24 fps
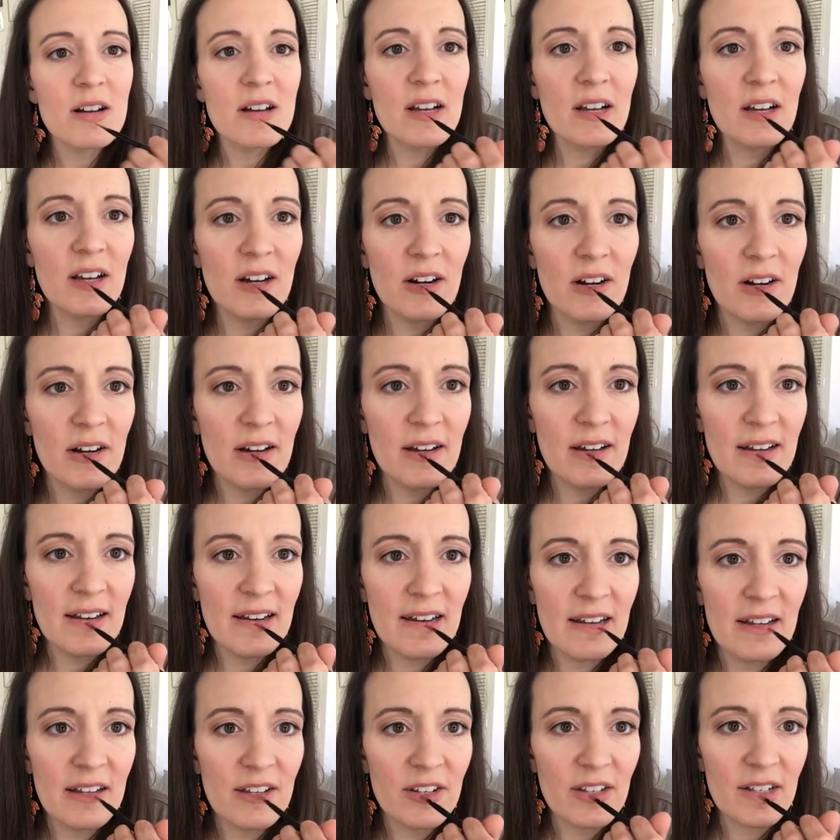And go
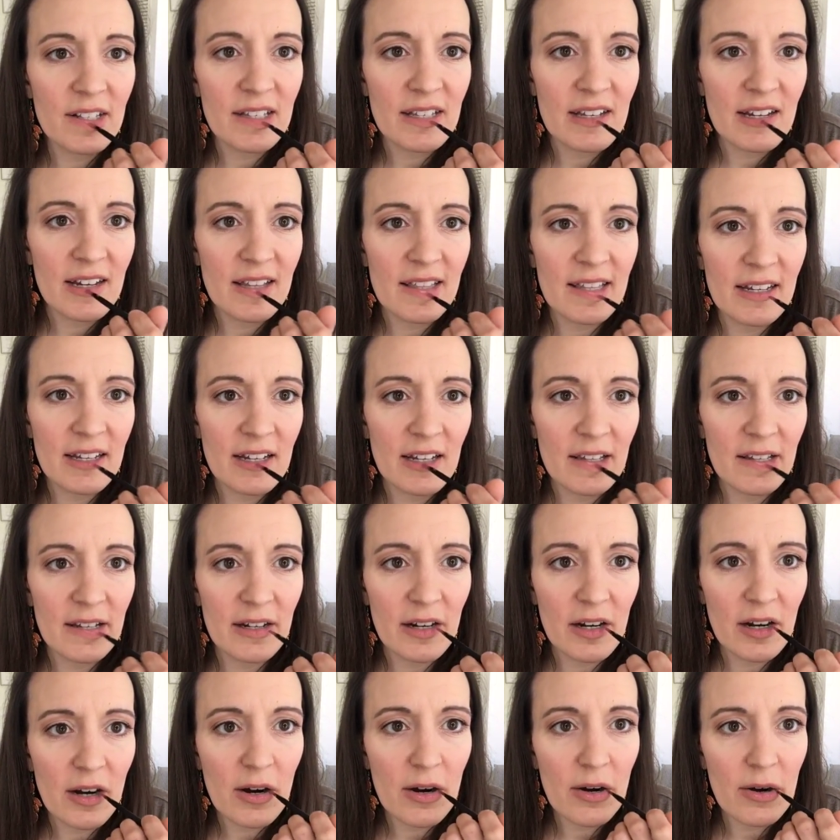in and just add the
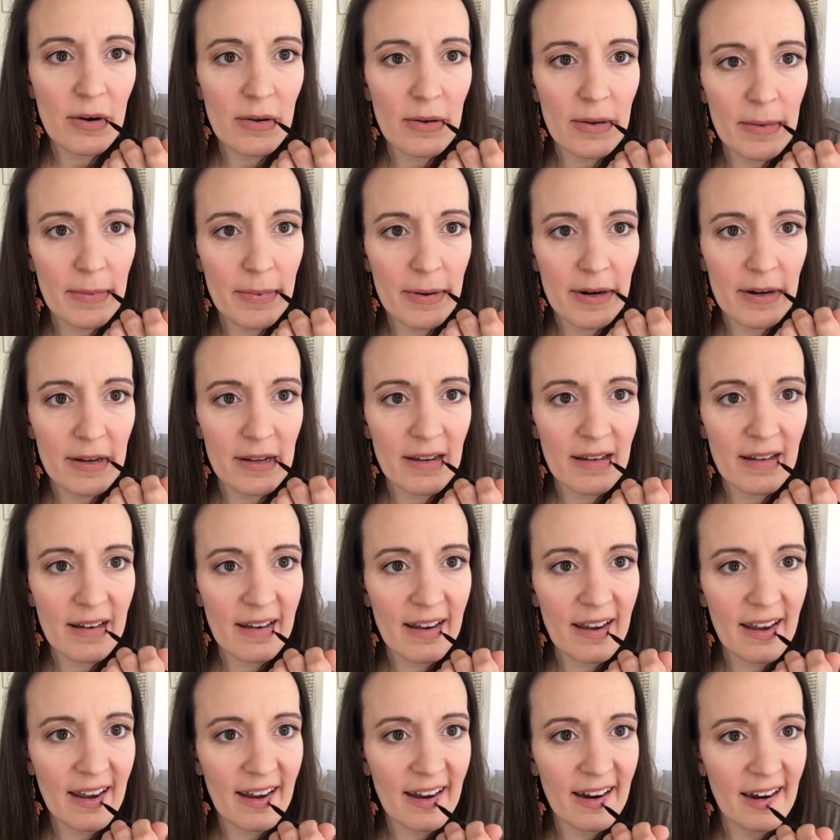color really pretty in
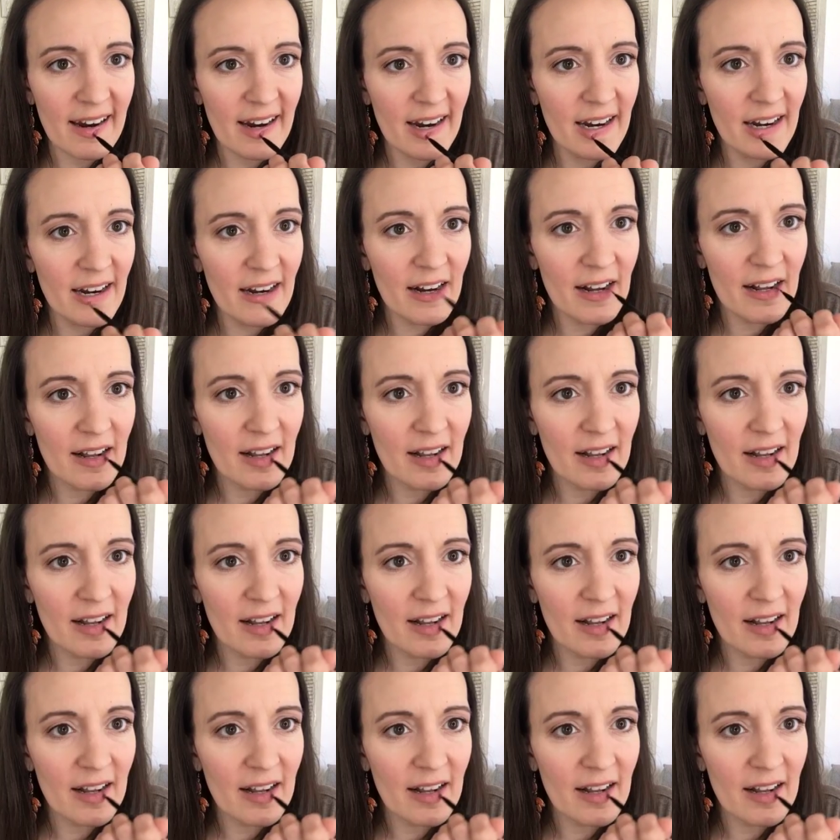here.